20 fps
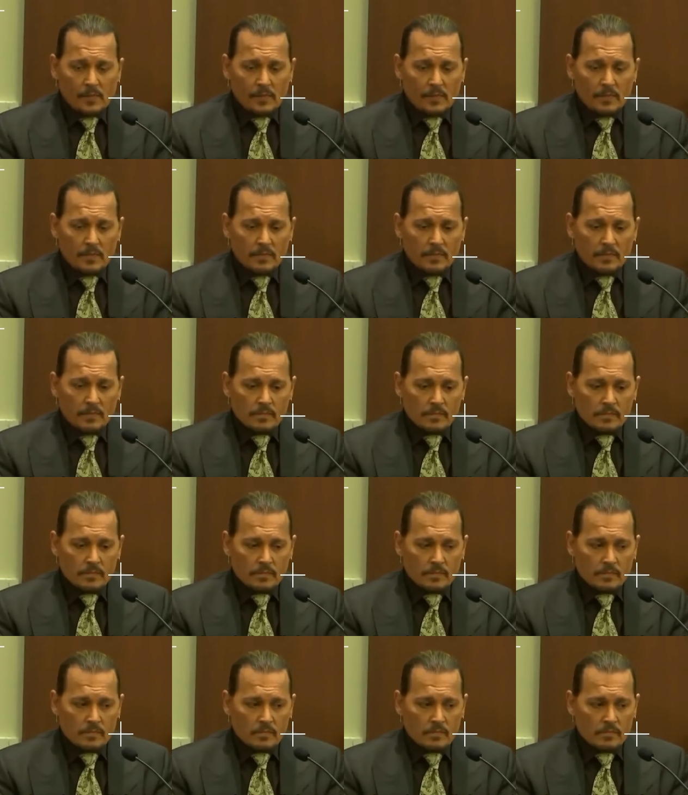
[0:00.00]

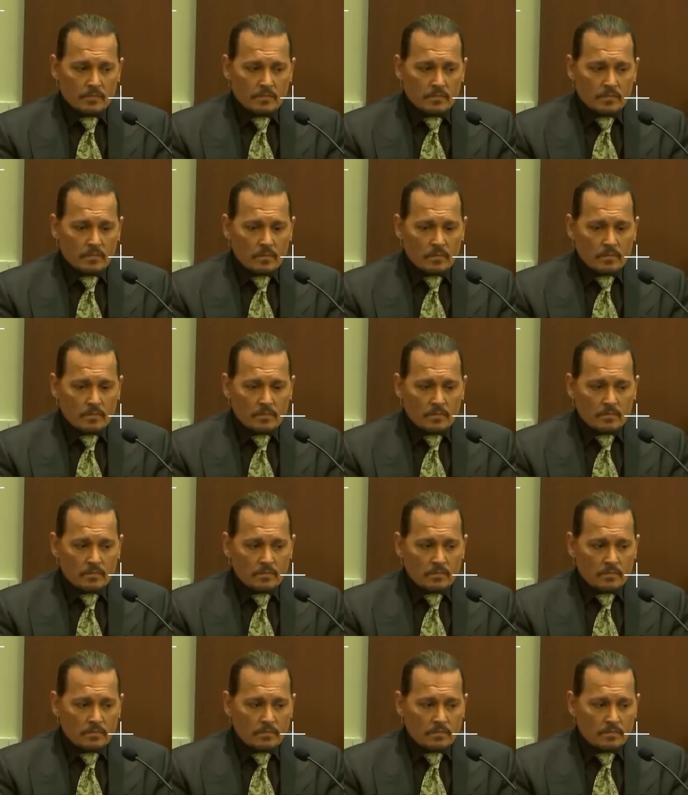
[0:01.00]

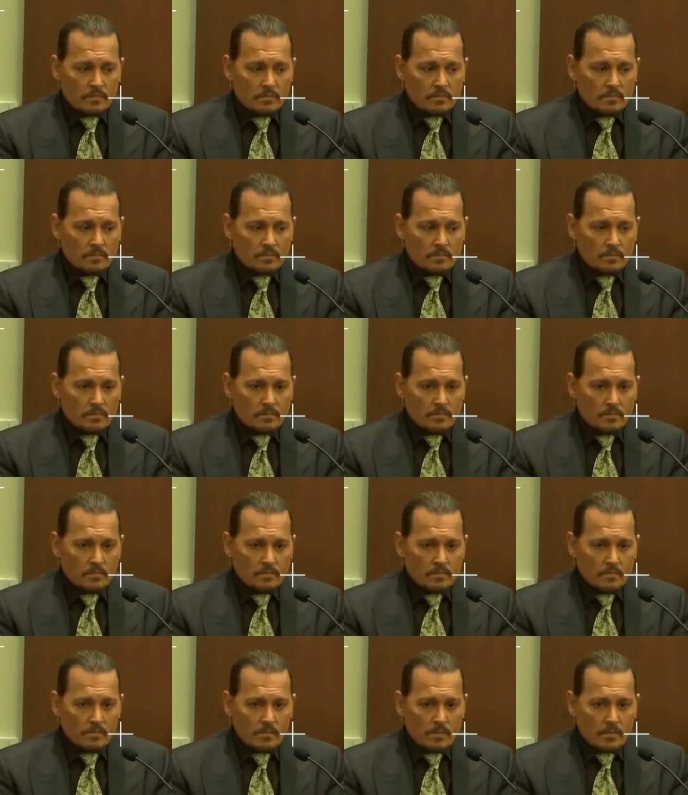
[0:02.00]

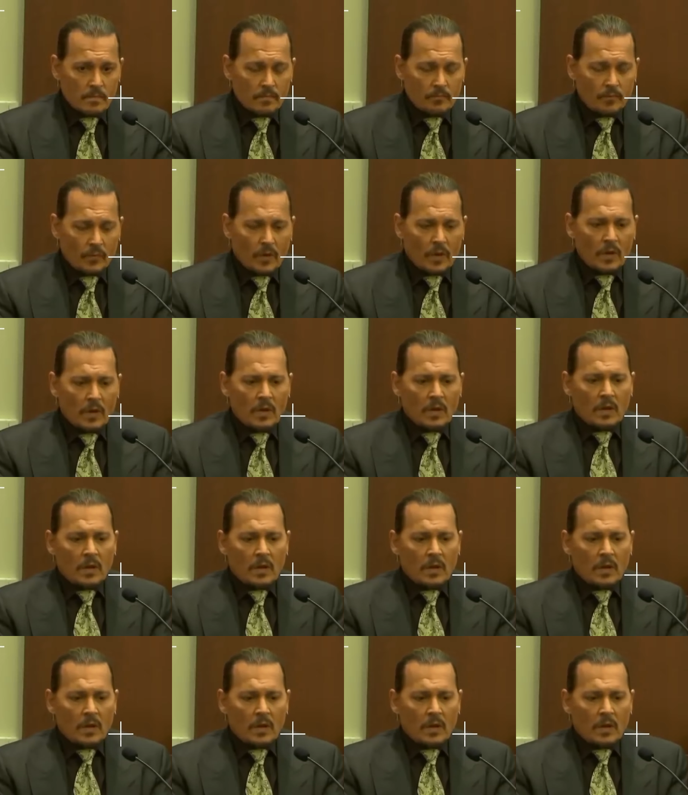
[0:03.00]
Nothing is said.